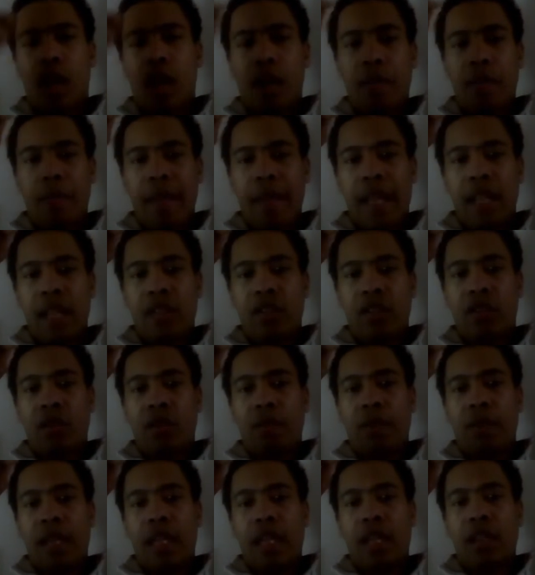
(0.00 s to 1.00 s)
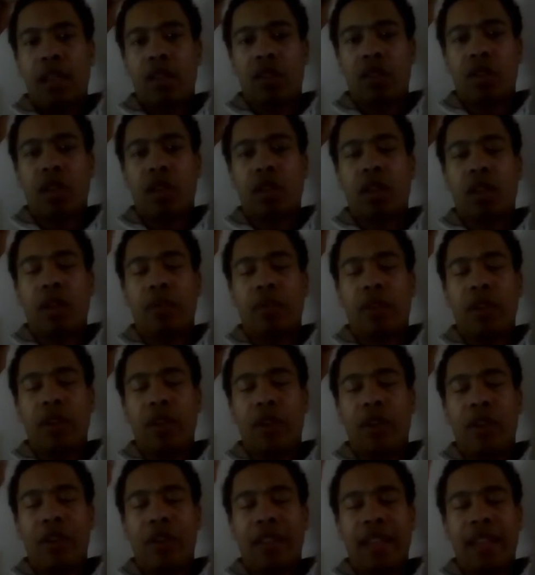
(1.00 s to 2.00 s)
are meant to be the salt of
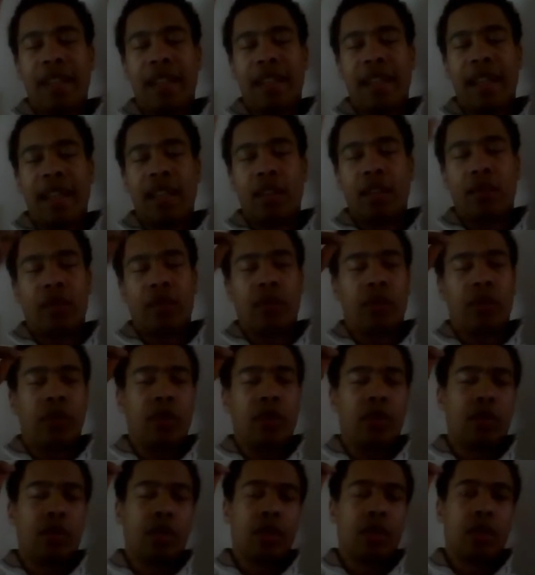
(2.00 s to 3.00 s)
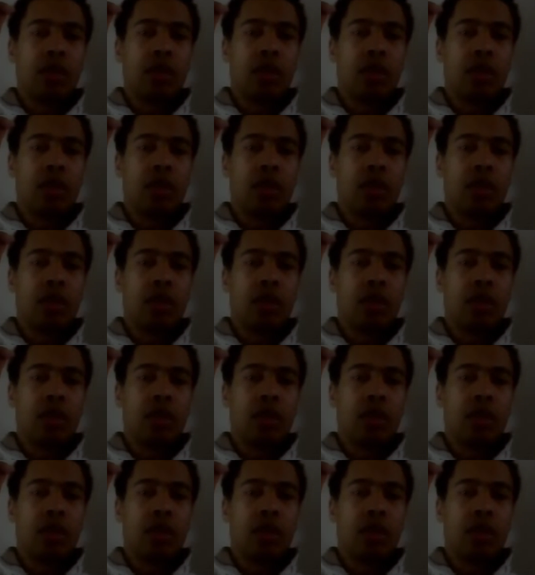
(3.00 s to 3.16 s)
the earth and light of the world.